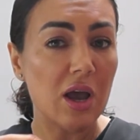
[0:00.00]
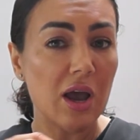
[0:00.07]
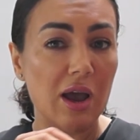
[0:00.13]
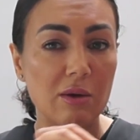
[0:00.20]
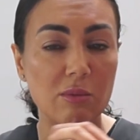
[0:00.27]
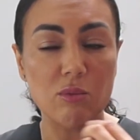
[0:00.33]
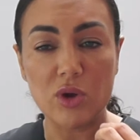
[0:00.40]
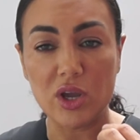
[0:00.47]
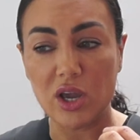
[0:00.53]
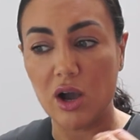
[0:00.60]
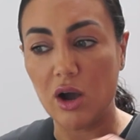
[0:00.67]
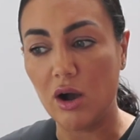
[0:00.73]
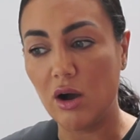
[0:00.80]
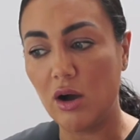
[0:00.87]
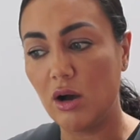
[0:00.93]
and we
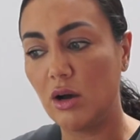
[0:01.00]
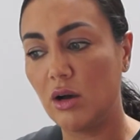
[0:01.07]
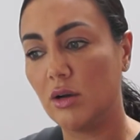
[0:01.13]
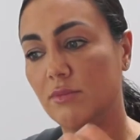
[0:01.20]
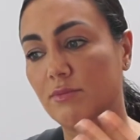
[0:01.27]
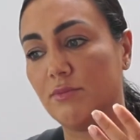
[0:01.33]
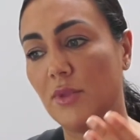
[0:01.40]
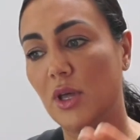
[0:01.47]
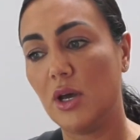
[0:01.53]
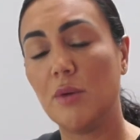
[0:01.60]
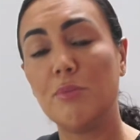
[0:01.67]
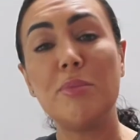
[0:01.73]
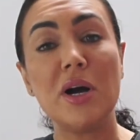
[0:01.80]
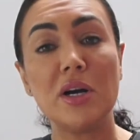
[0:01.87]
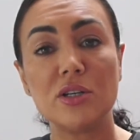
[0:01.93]
are
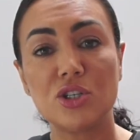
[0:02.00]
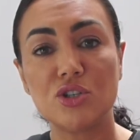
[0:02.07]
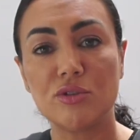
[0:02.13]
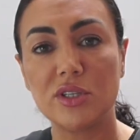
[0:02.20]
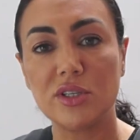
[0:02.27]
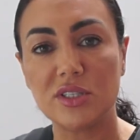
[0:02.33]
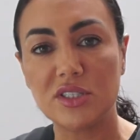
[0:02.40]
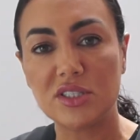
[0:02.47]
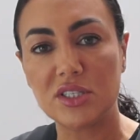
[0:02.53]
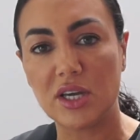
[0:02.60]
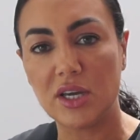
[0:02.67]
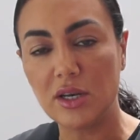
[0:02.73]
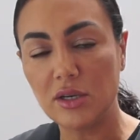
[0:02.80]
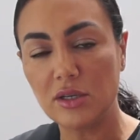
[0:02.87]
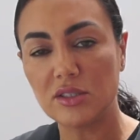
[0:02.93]
puncturing the skin.